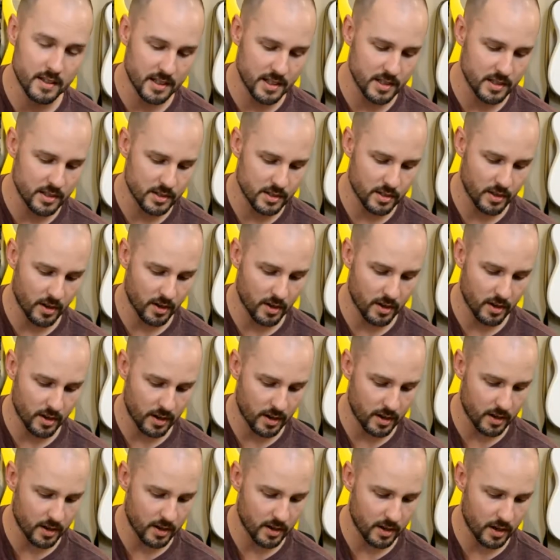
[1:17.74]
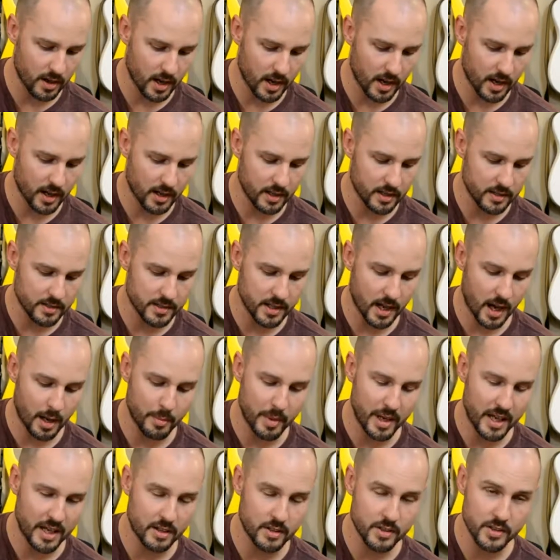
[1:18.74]
These are
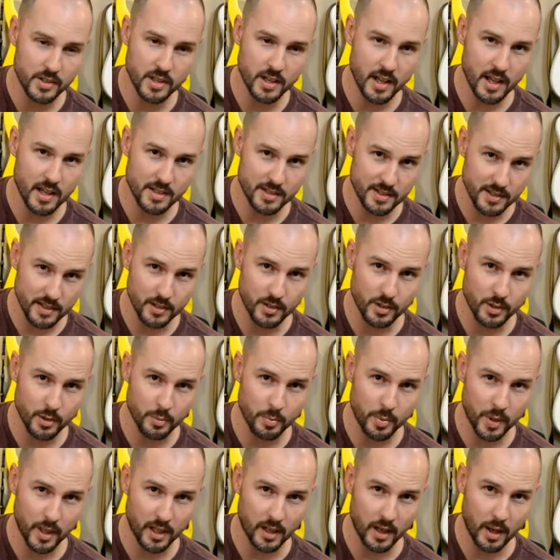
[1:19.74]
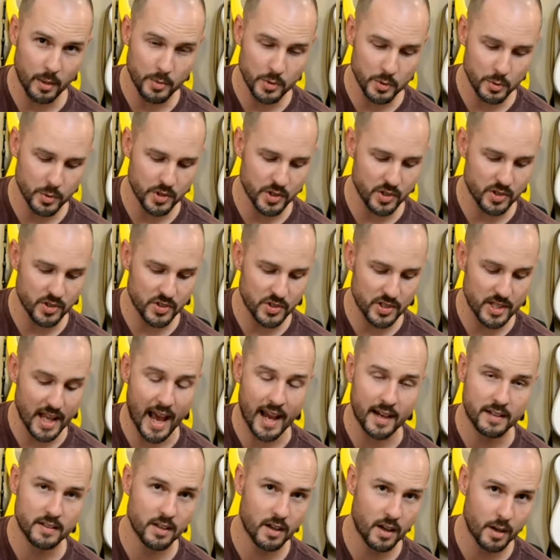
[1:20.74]
Tom Anderson SC2 pickups, which are
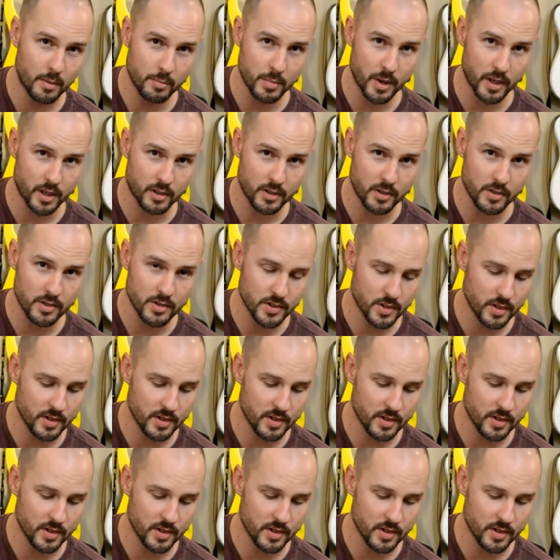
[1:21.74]
stacked humbuckers.